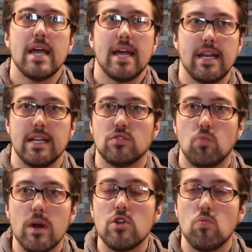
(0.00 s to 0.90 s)
It is
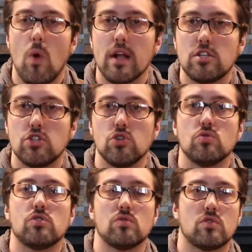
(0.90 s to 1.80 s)
where you want
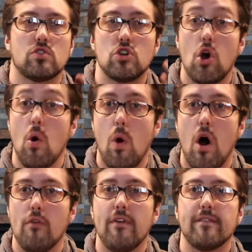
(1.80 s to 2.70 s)
to go
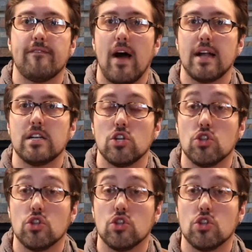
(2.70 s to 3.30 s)
off and find